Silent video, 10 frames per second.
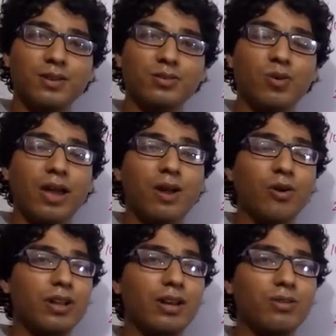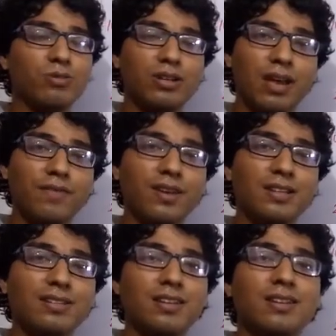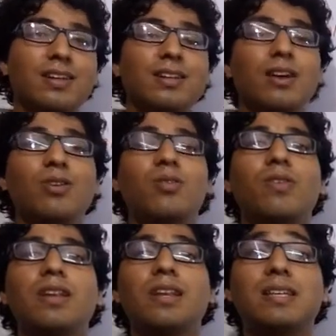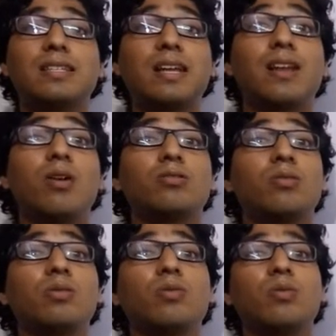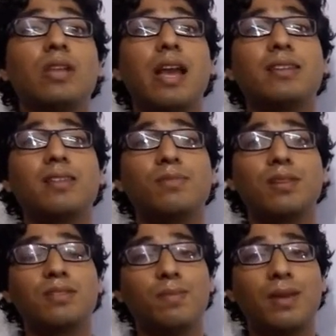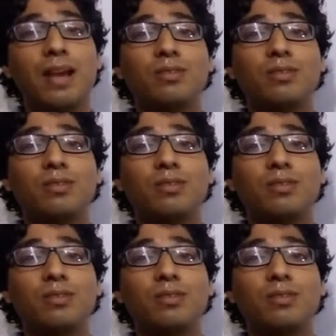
So according to the definition, the turnover in a state also include the exempted supply.